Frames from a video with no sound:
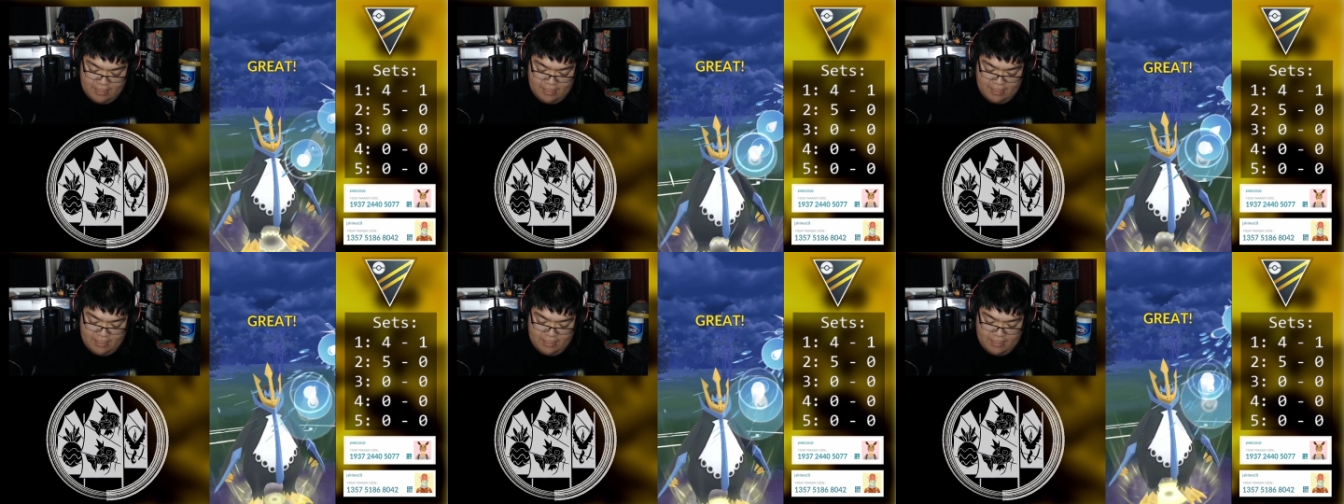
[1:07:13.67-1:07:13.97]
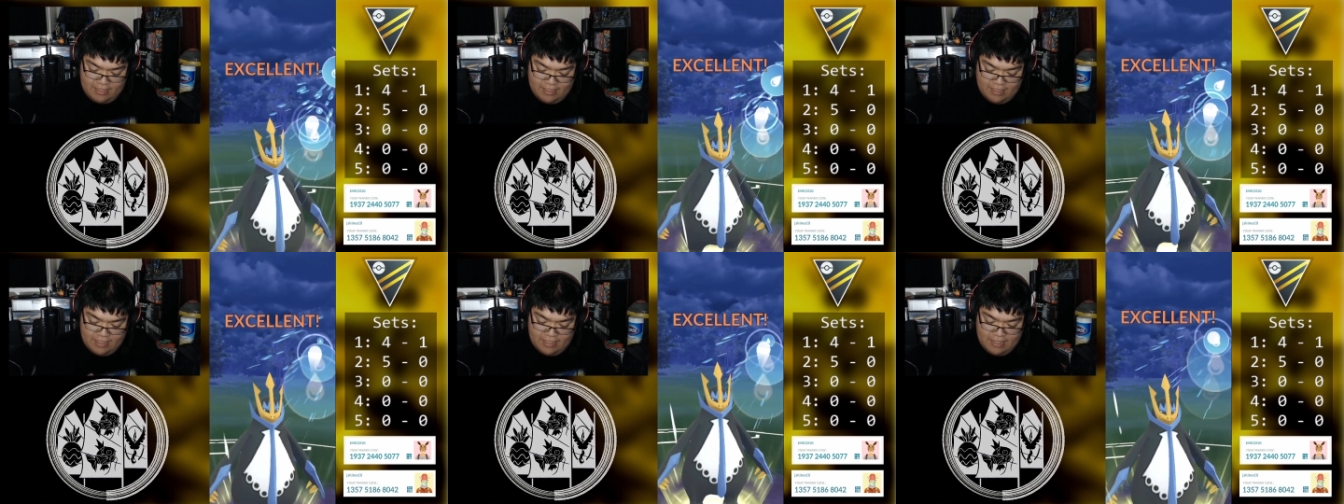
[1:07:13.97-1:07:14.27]

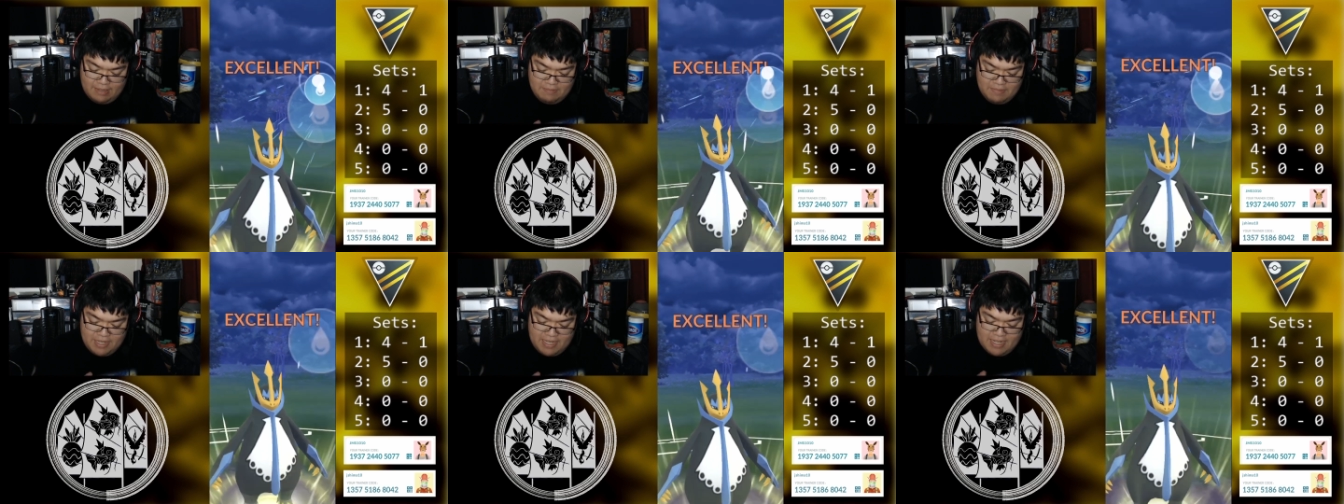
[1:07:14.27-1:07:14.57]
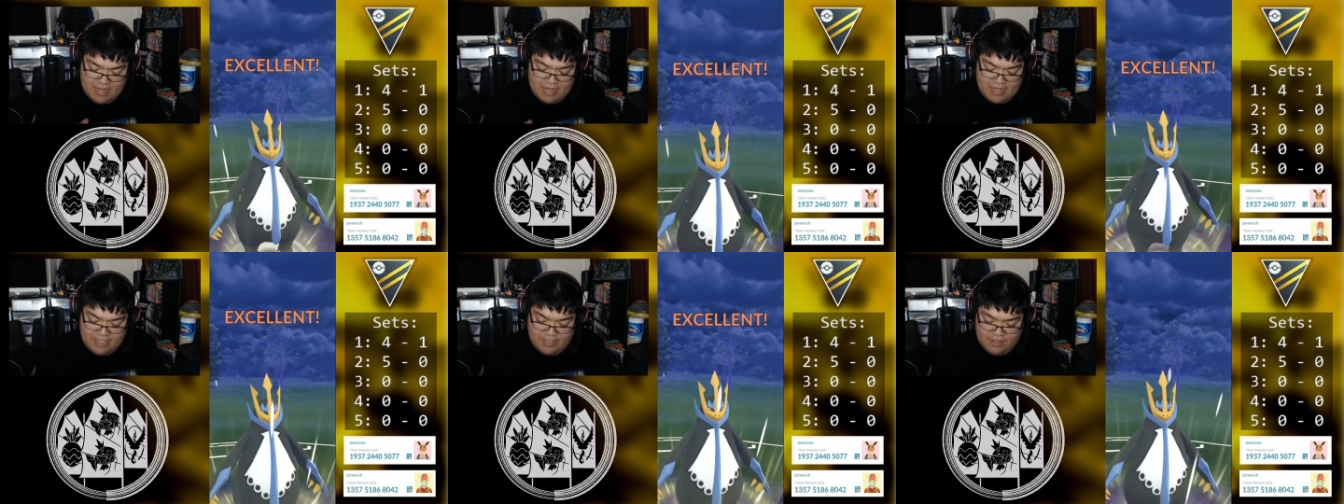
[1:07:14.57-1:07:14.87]
Suddenly
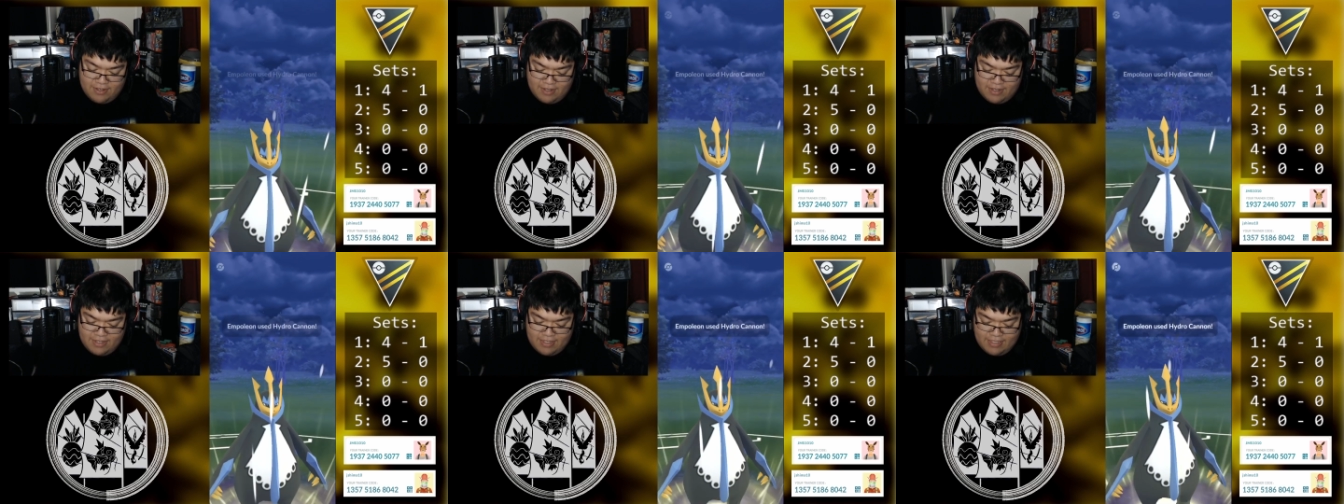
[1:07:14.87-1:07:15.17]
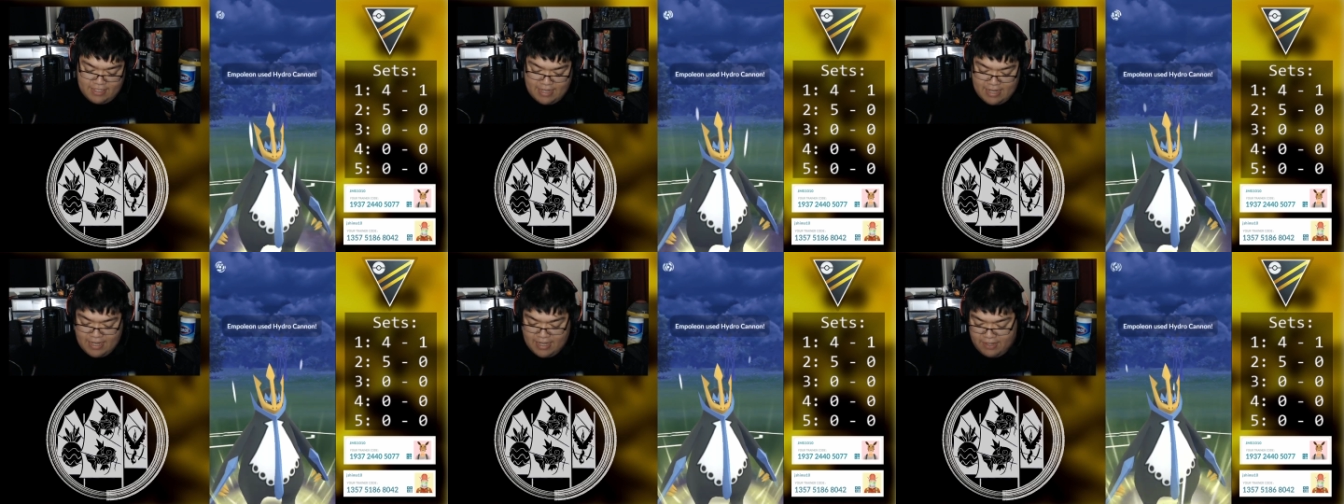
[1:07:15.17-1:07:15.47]
beginning to
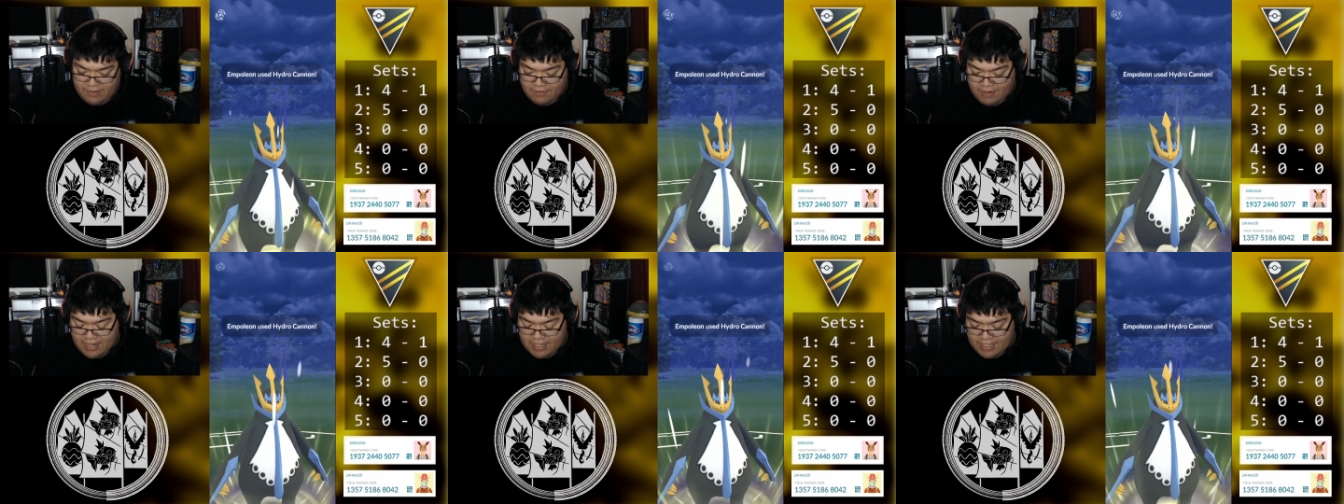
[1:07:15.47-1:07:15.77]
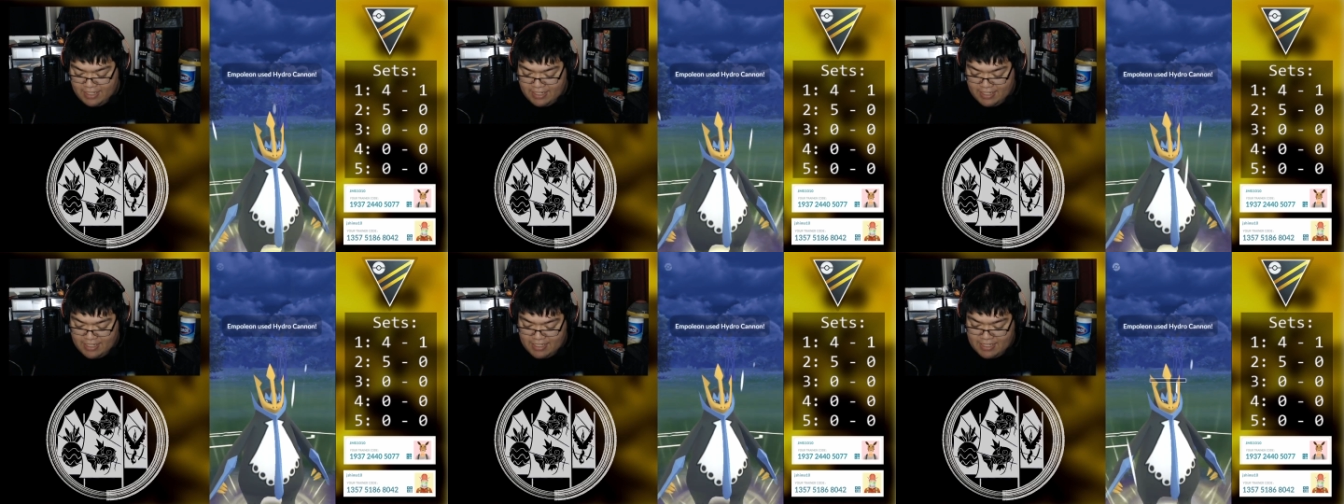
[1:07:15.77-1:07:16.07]
understand why
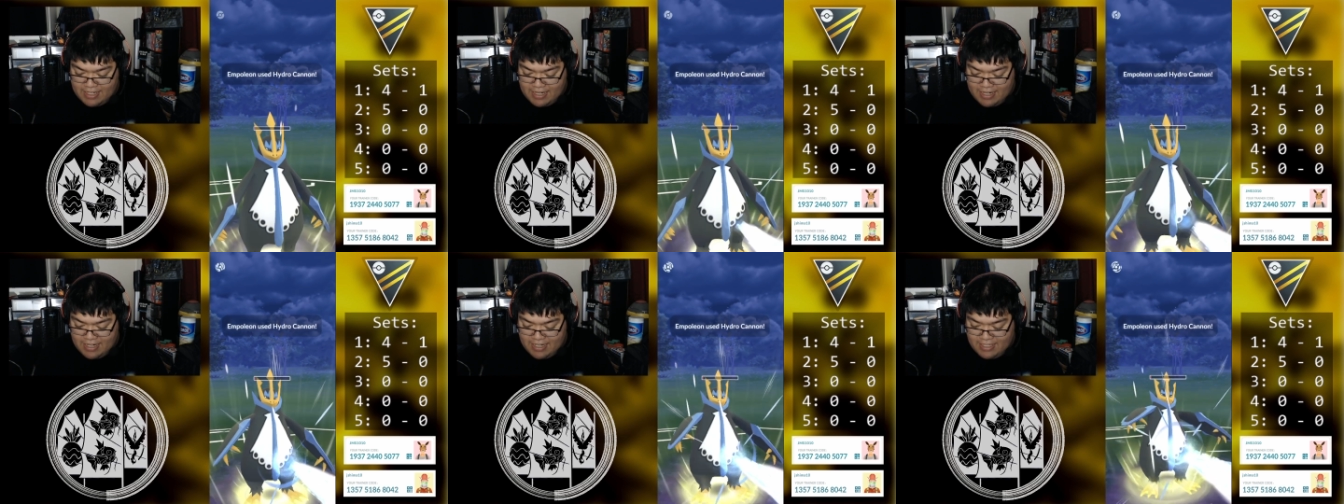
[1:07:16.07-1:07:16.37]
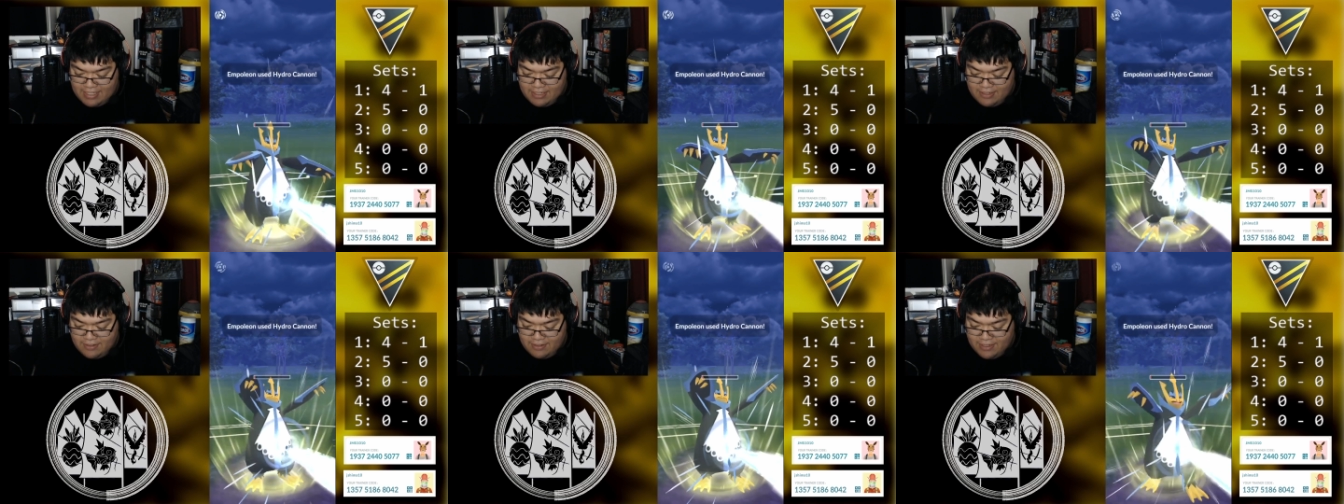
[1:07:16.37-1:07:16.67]
they decided
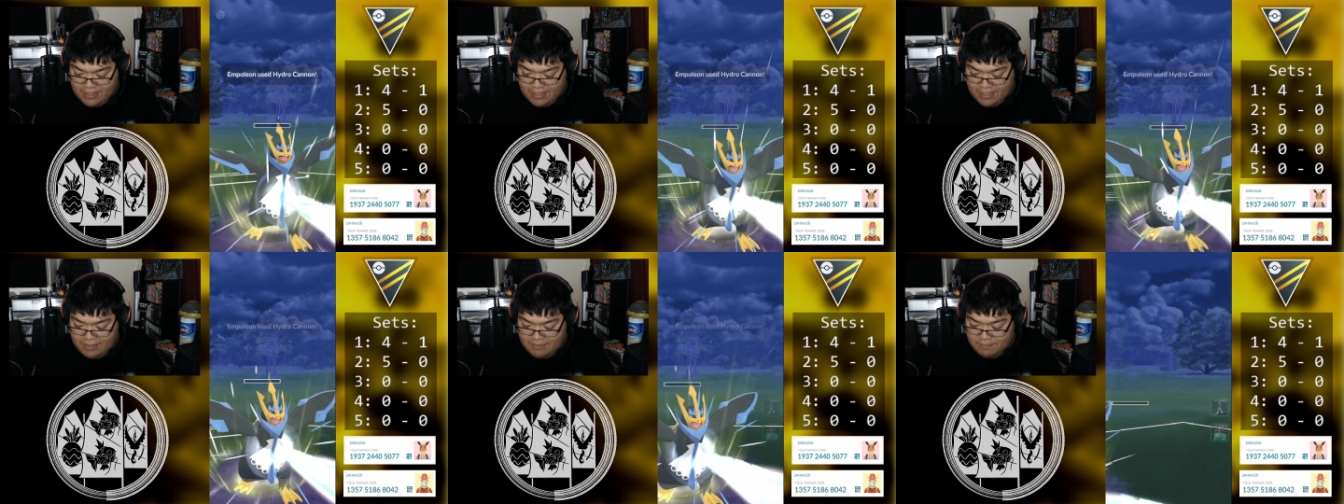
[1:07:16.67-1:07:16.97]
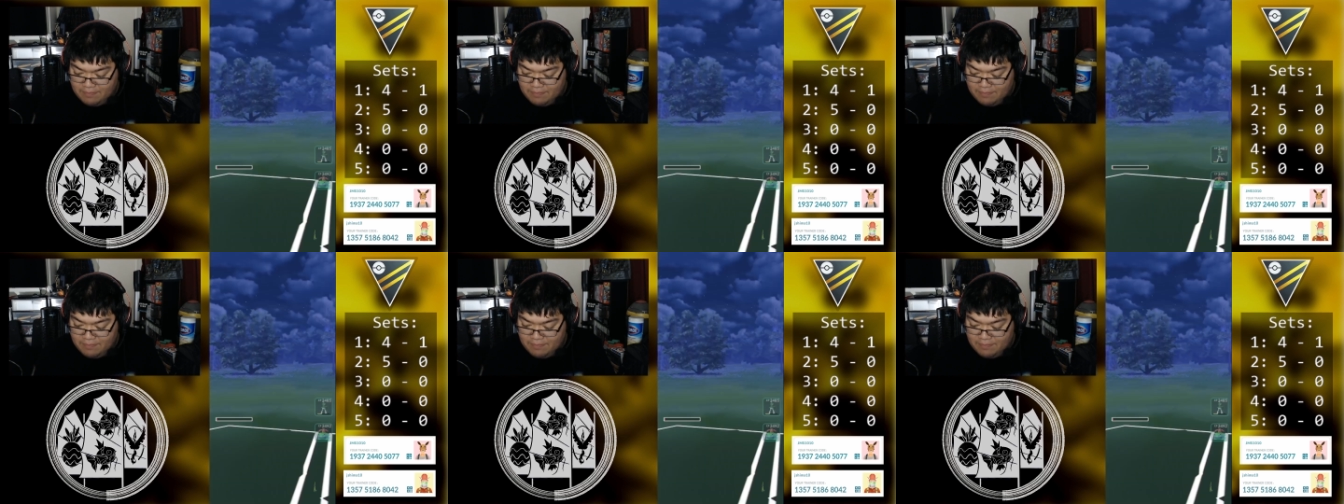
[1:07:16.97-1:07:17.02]
to um,